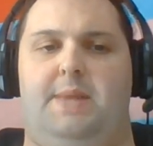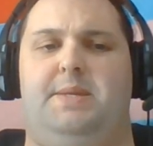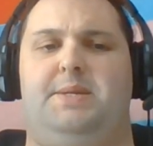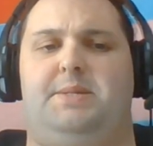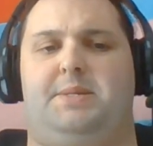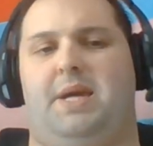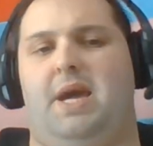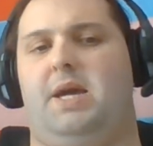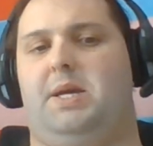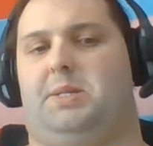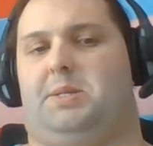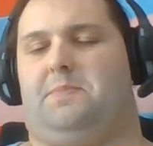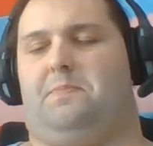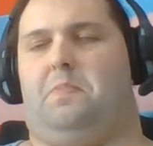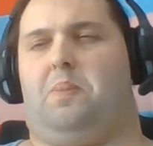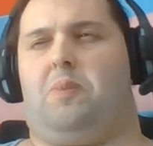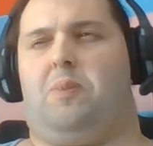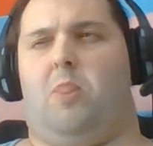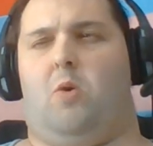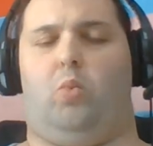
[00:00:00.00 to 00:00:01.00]
In this case,
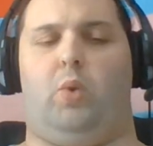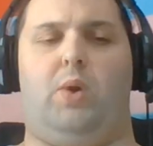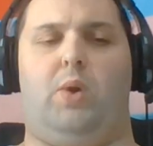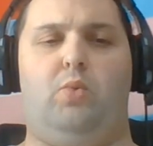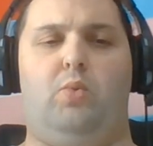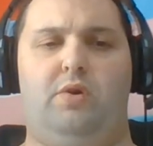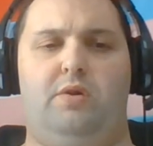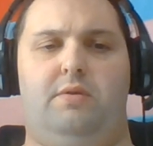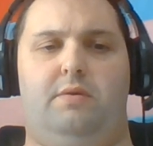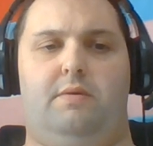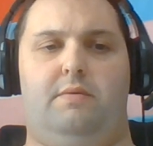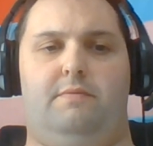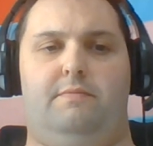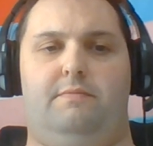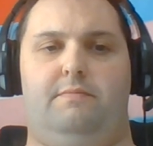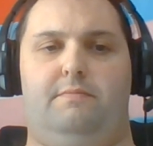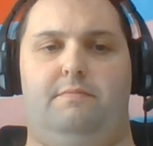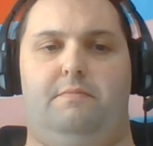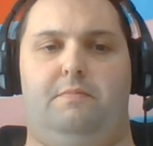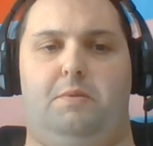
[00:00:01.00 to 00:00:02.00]
we would
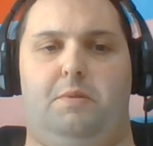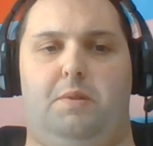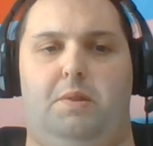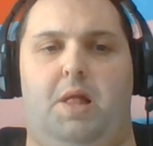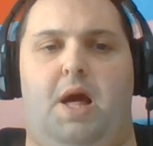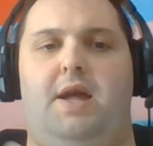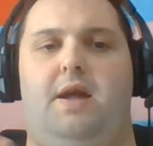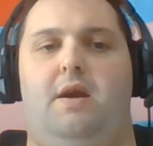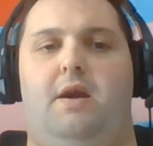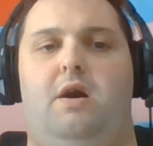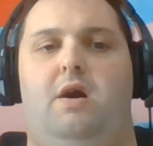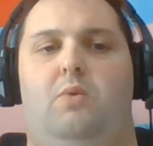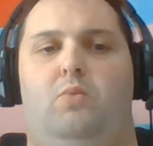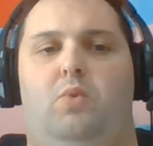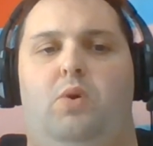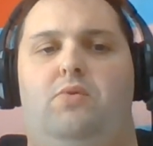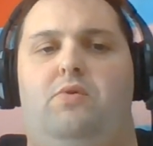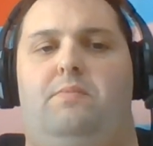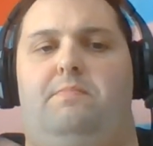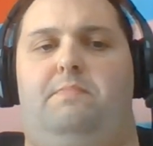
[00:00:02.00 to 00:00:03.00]

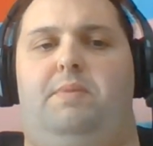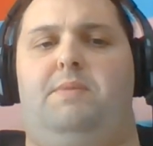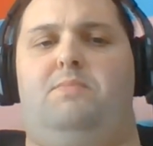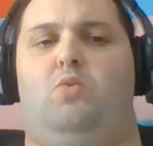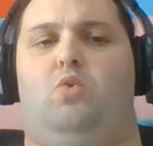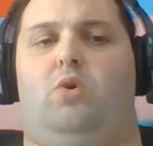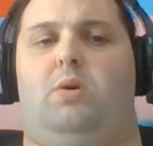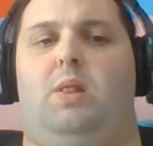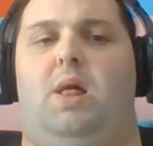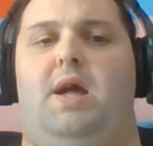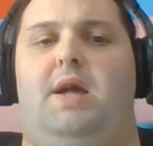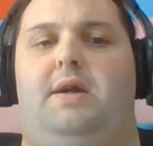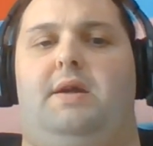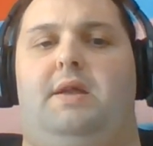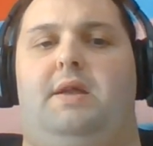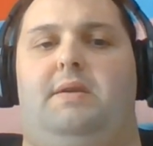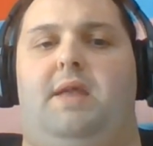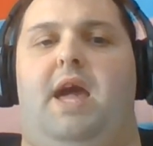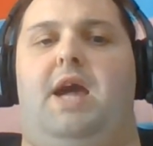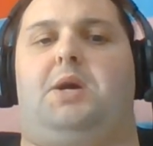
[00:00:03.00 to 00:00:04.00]
be more
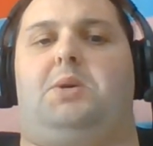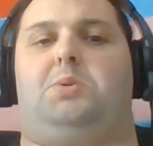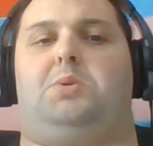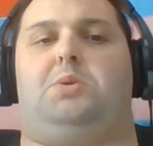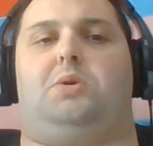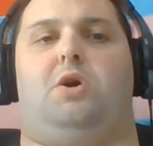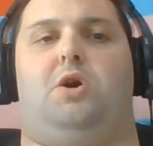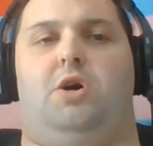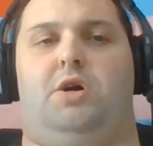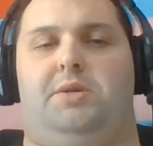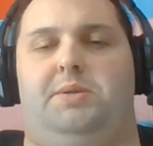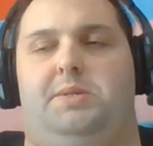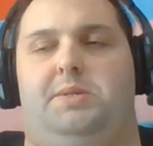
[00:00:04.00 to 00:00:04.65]
like an extra